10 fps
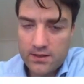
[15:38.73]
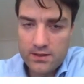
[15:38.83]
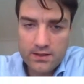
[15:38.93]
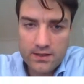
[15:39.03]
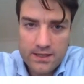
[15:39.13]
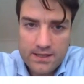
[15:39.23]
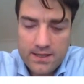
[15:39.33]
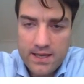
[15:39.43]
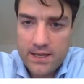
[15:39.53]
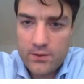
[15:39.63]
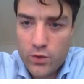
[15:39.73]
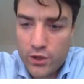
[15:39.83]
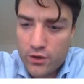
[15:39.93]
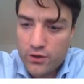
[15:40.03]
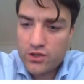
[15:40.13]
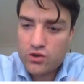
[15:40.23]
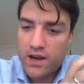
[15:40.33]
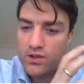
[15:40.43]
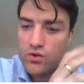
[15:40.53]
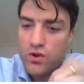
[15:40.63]
on is that we're currently
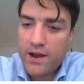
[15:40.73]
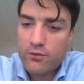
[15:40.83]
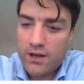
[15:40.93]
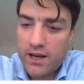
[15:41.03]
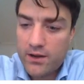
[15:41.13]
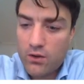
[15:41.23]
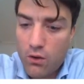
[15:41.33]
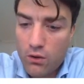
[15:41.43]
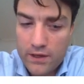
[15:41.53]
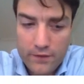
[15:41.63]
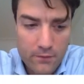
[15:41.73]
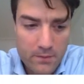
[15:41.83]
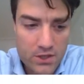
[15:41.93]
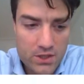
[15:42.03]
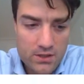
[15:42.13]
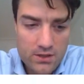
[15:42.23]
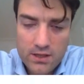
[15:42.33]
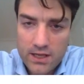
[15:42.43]
trying to aggregate all information